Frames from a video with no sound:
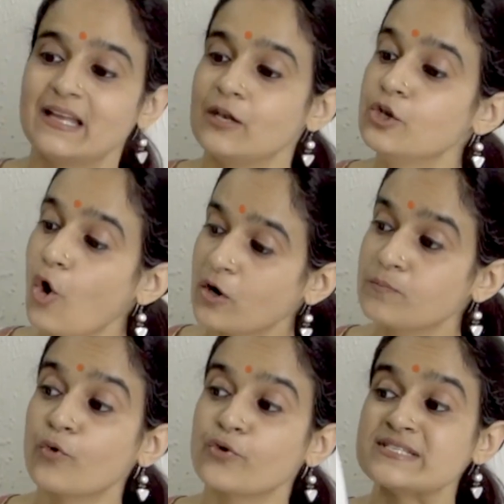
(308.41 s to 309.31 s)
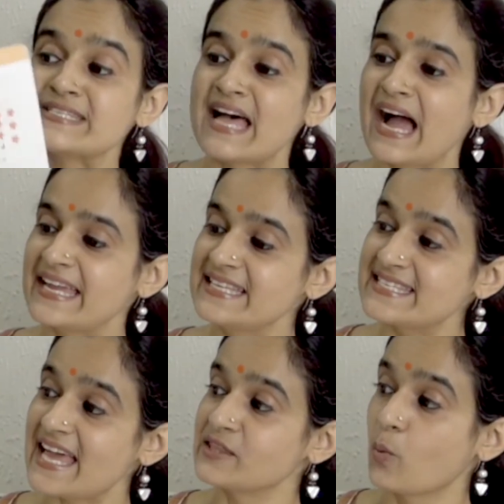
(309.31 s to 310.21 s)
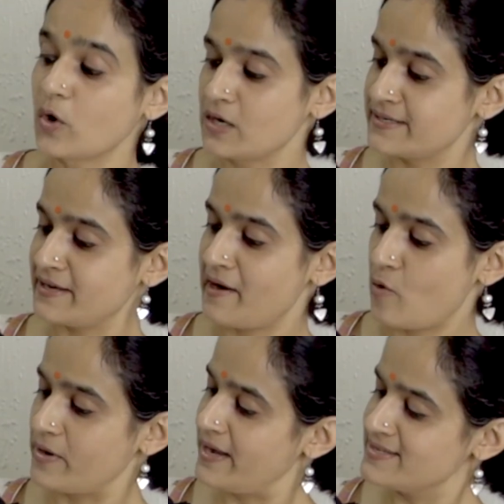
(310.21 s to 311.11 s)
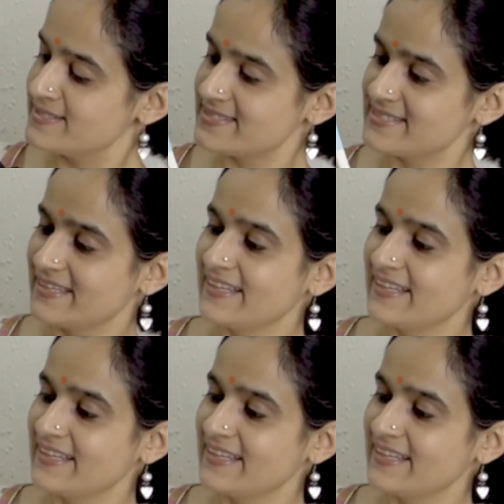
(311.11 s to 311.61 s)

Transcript: lot more on science and the world around us,